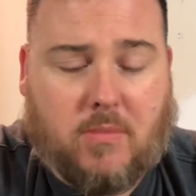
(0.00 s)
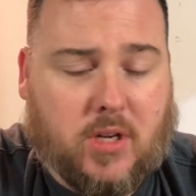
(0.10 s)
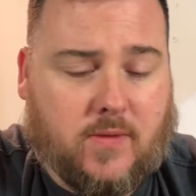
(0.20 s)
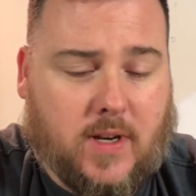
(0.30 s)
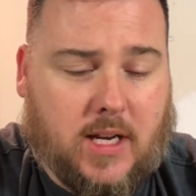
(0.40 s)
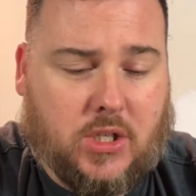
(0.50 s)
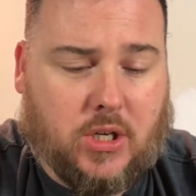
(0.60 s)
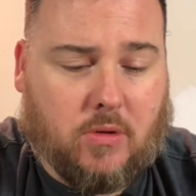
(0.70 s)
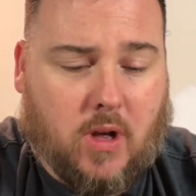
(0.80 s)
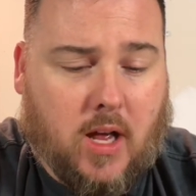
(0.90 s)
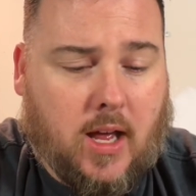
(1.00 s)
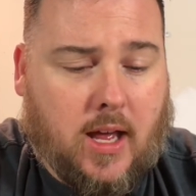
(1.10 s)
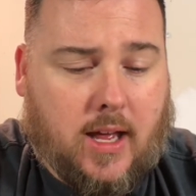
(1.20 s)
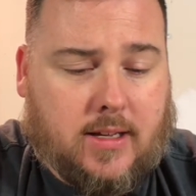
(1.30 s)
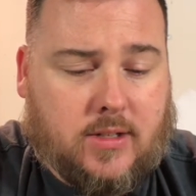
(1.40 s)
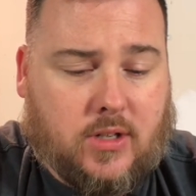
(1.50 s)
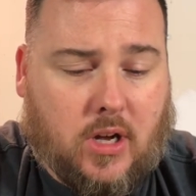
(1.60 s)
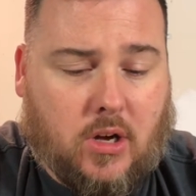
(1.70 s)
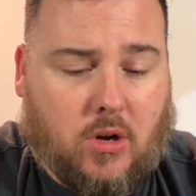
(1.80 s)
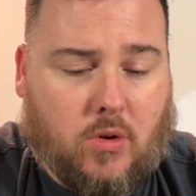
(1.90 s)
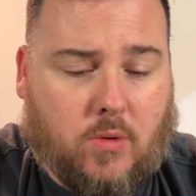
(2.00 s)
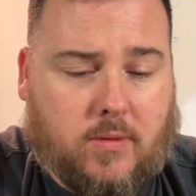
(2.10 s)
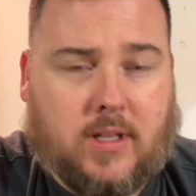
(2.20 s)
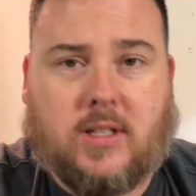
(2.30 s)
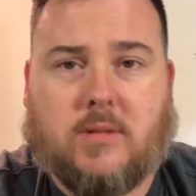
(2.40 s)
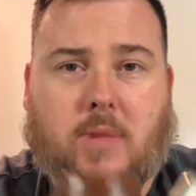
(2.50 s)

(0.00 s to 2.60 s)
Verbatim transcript: much of an issue. So this is